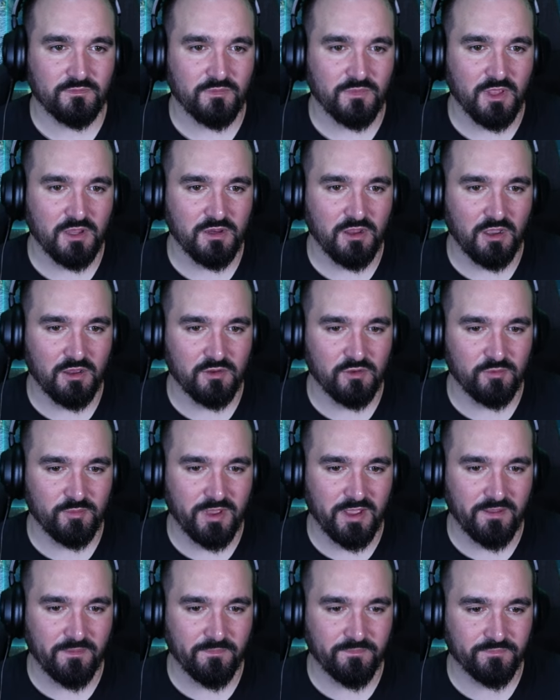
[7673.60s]
Not at all,
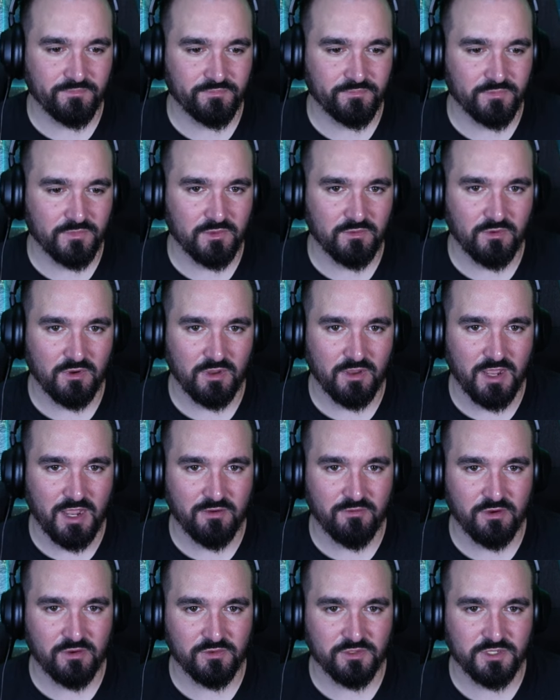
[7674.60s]
mate. Right,
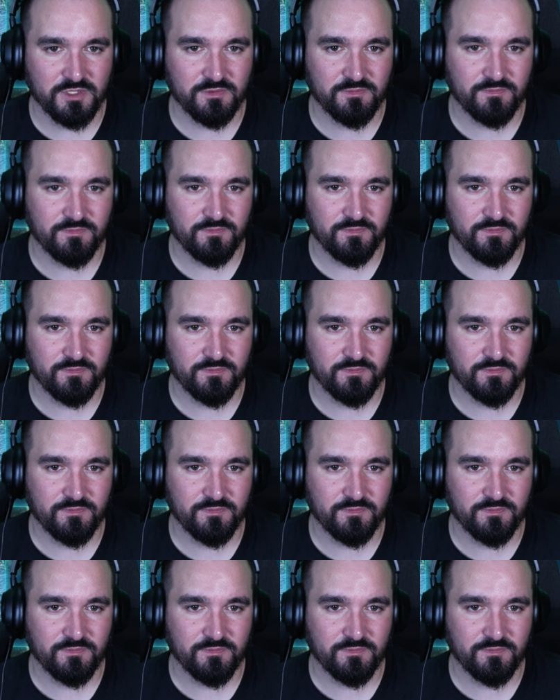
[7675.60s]
arrows.